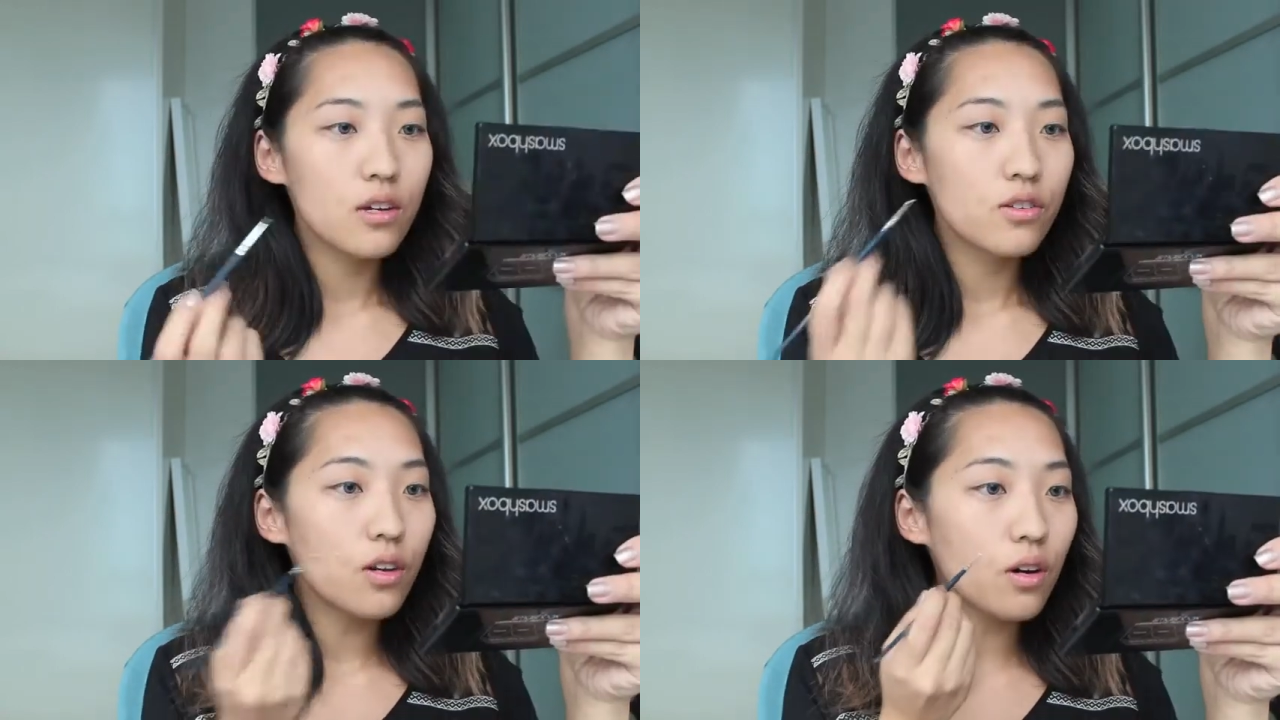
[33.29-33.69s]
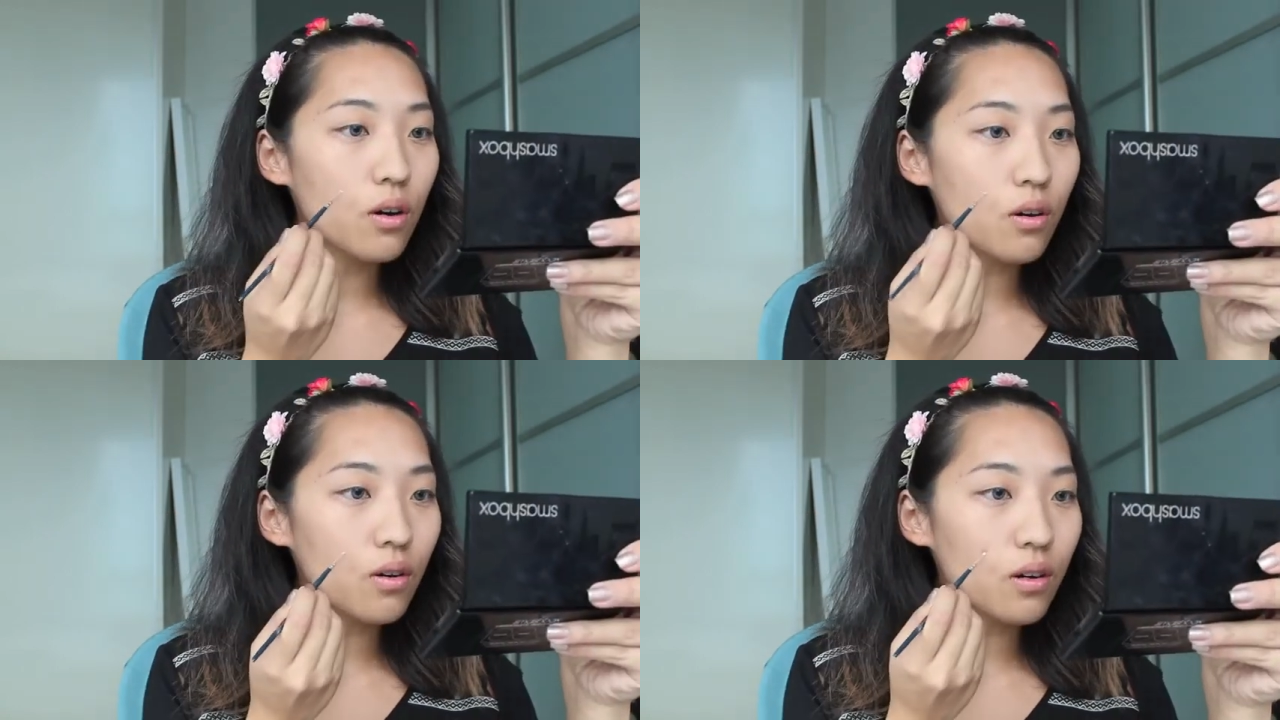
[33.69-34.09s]

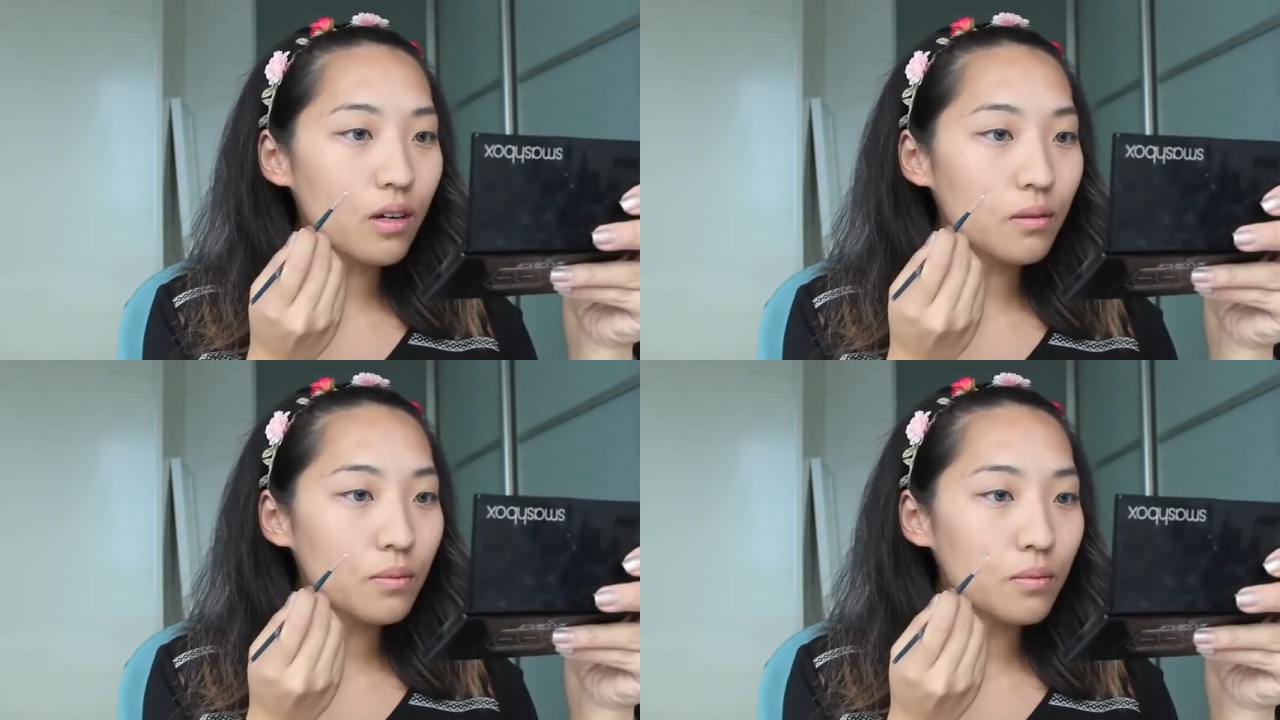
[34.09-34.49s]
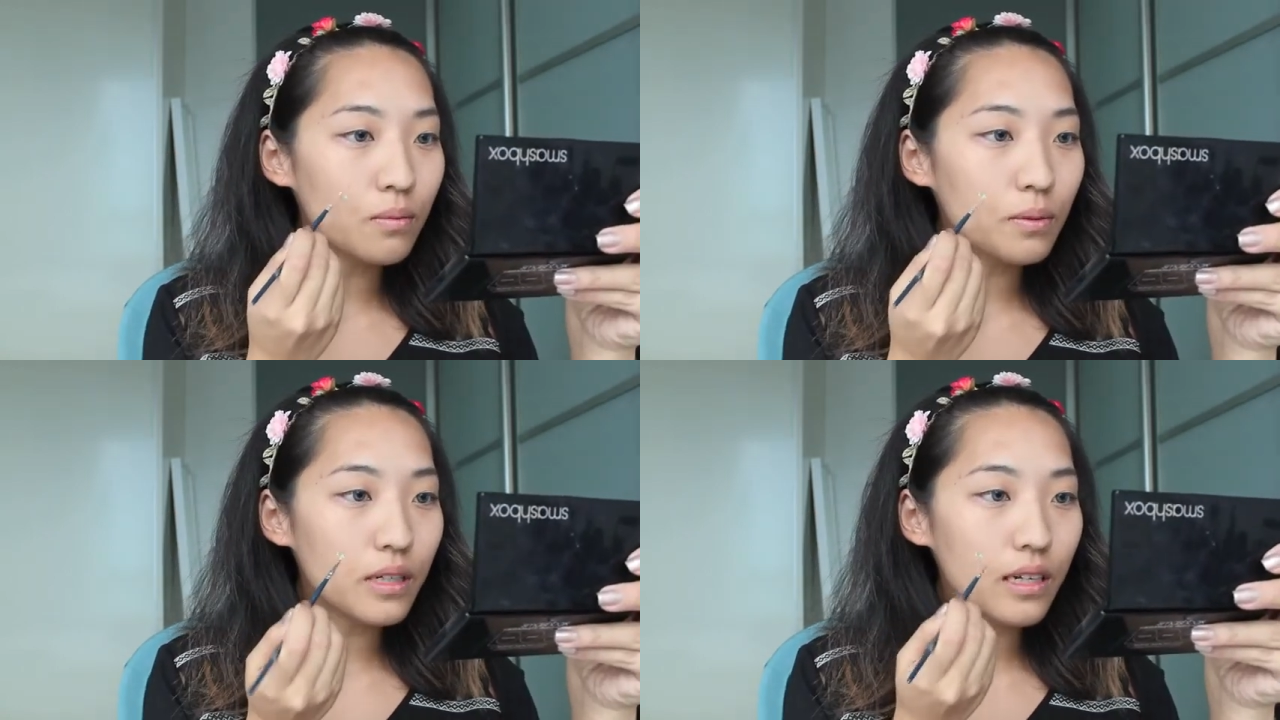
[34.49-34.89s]
So
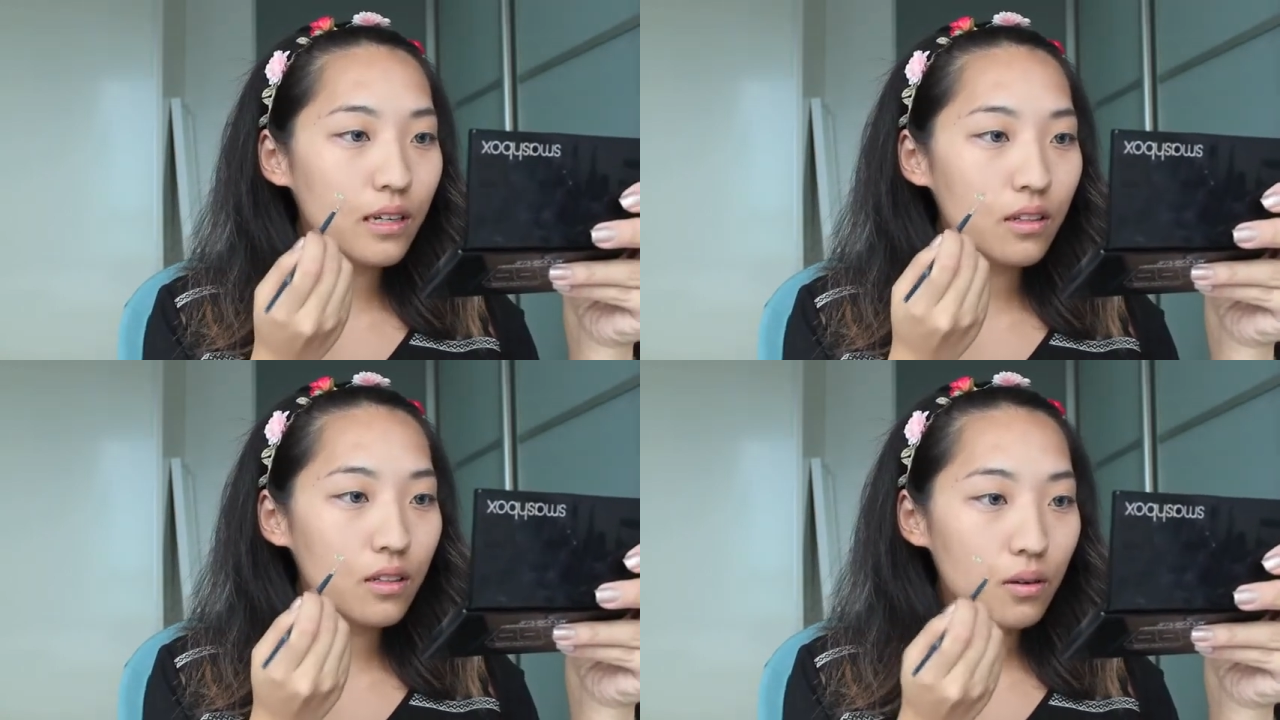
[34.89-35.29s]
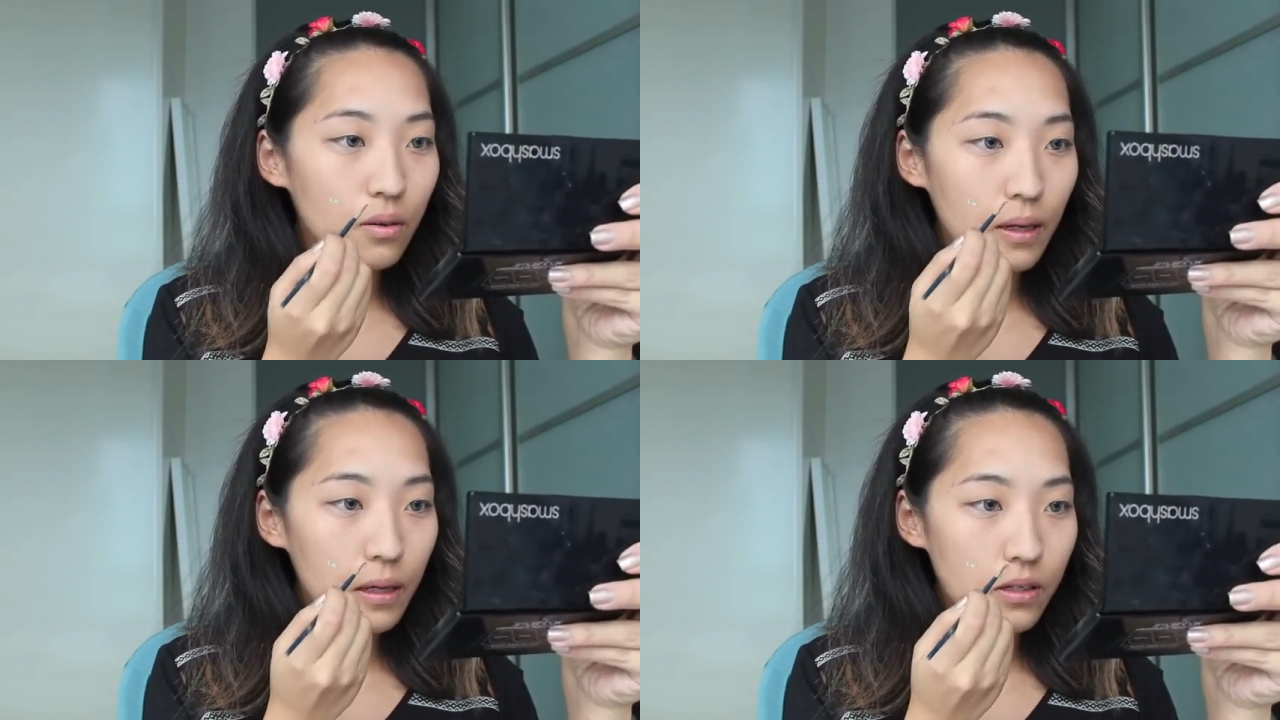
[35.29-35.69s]
I'm putting the
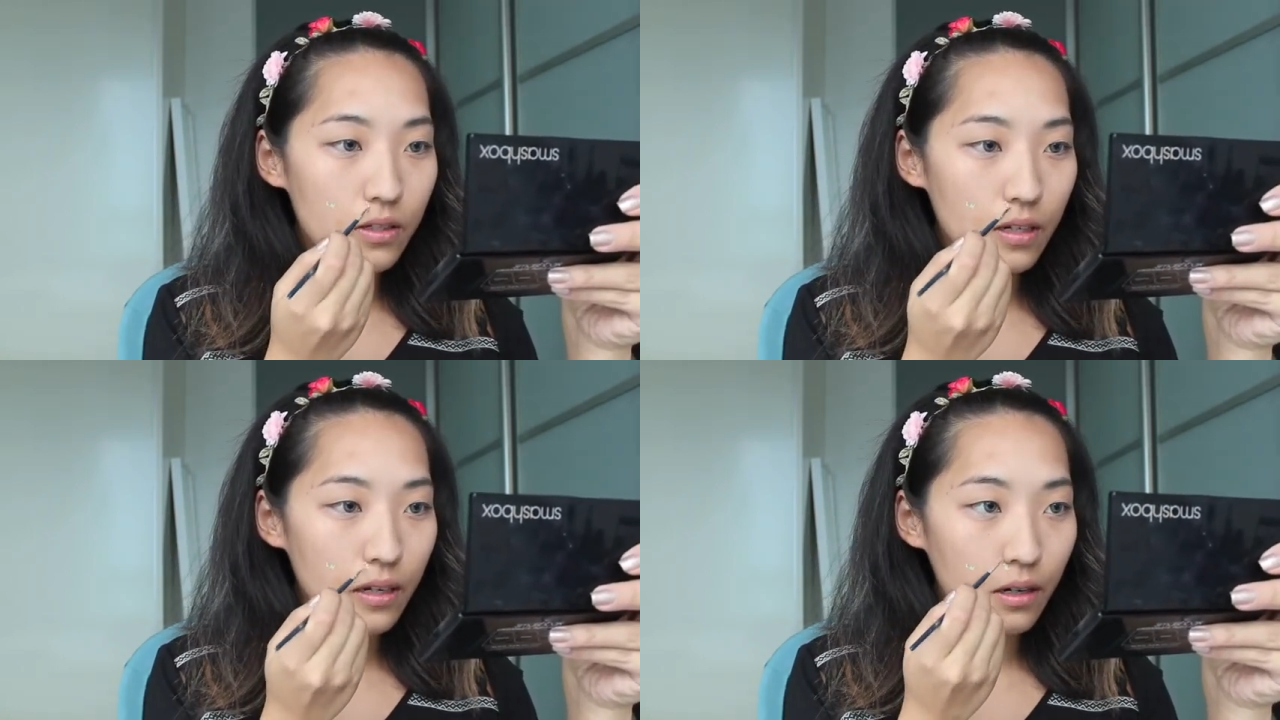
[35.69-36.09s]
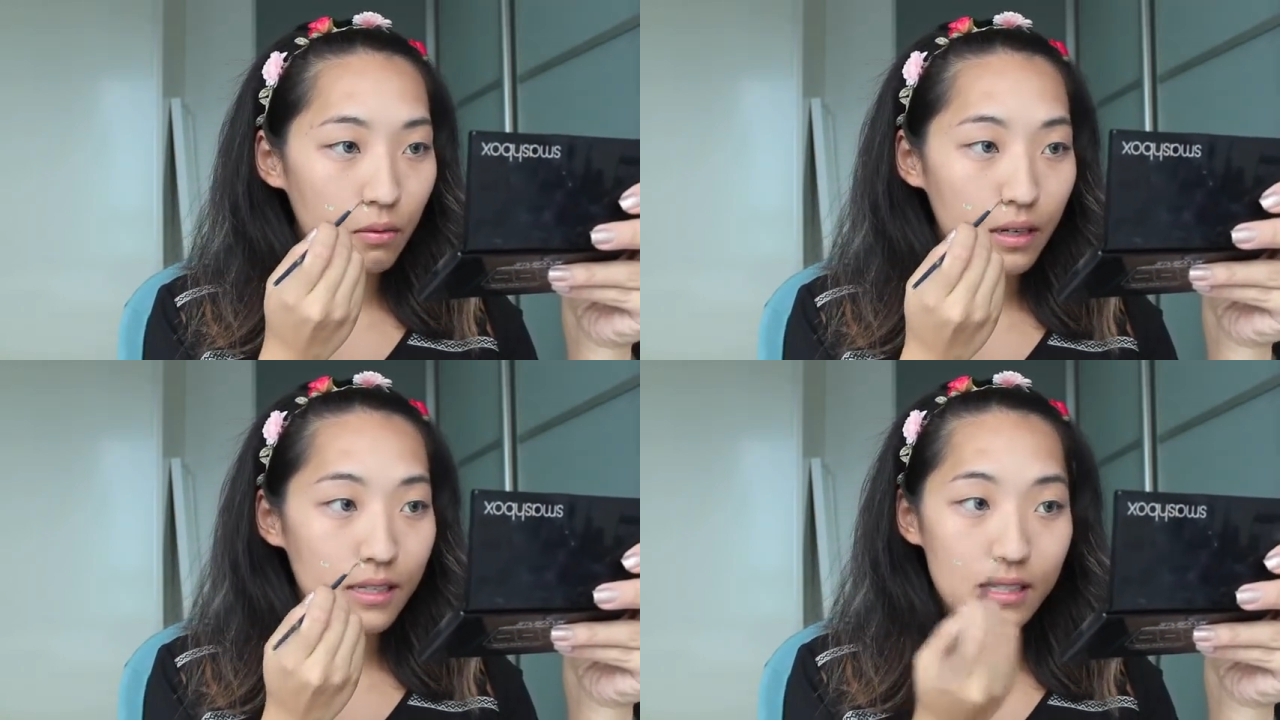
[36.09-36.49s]
green just on any
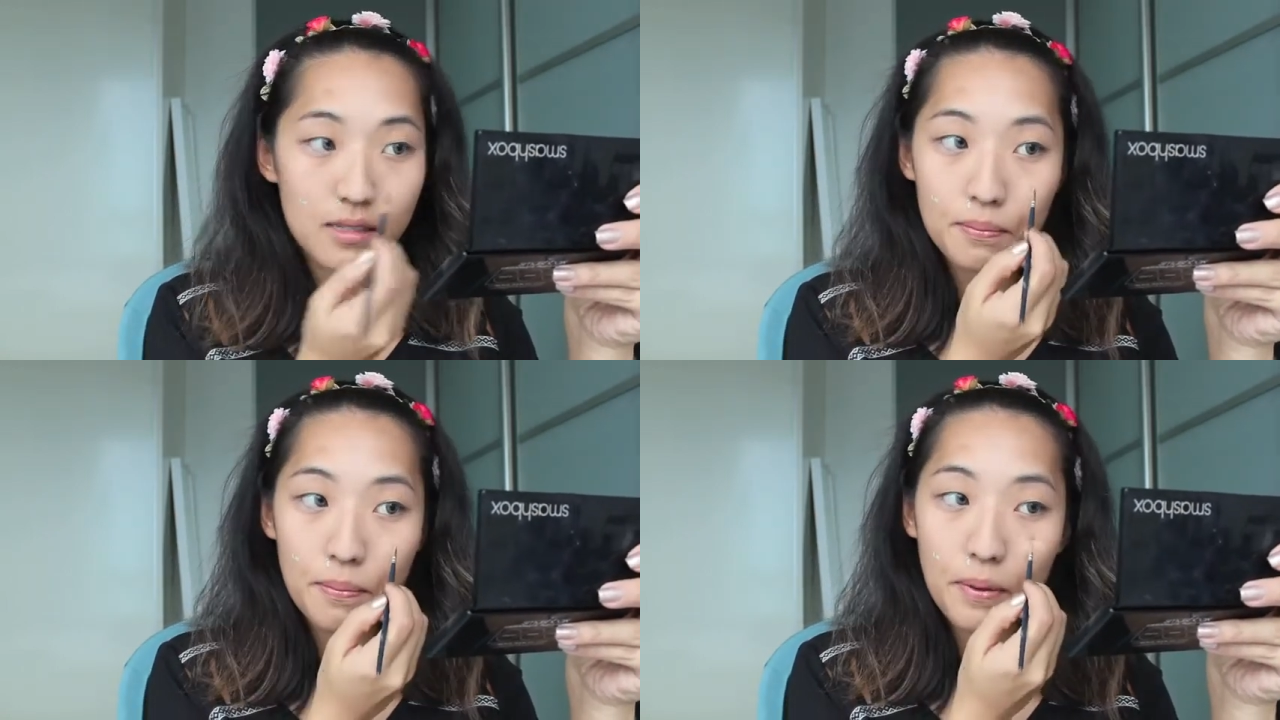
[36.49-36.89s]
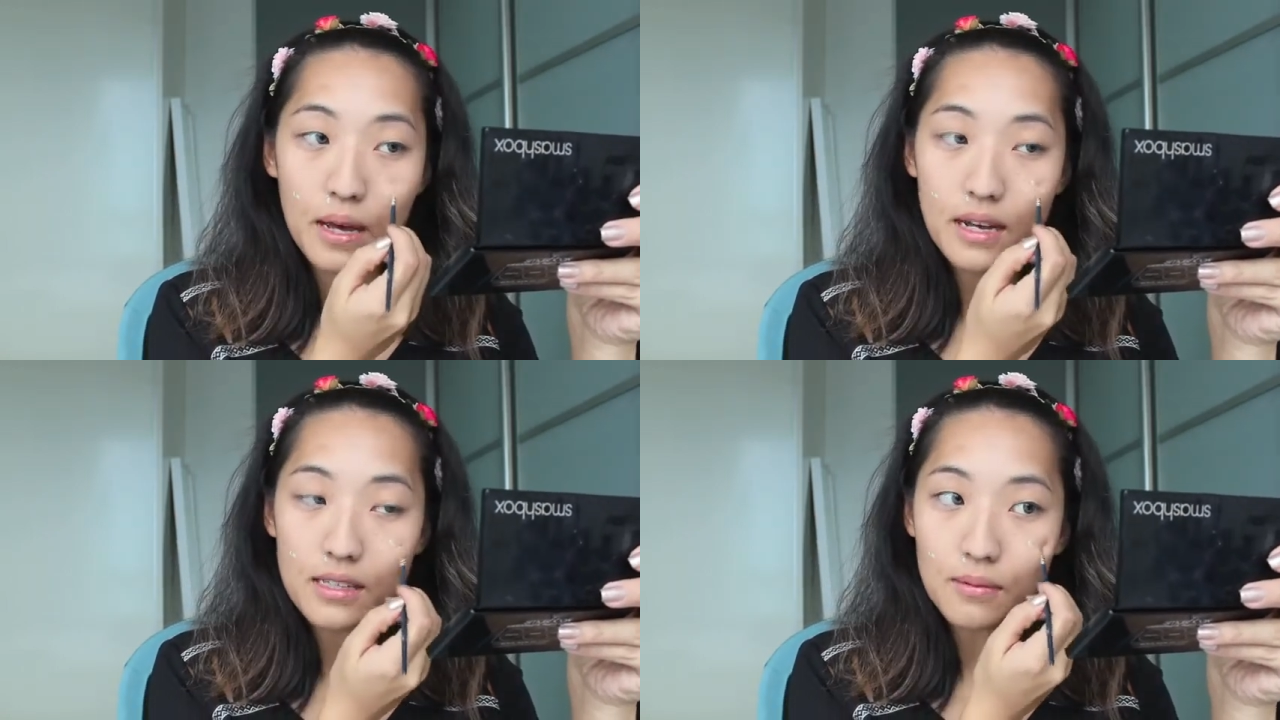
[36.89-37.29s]
red
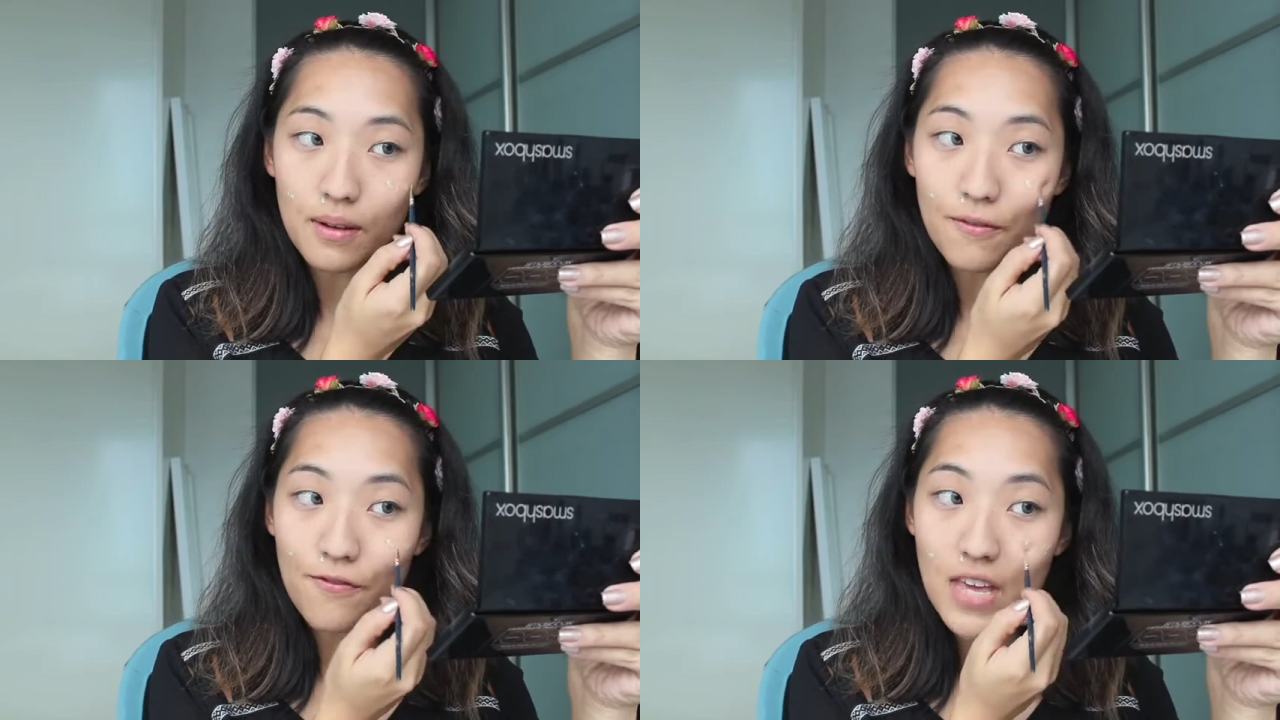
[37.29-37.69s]
spots on my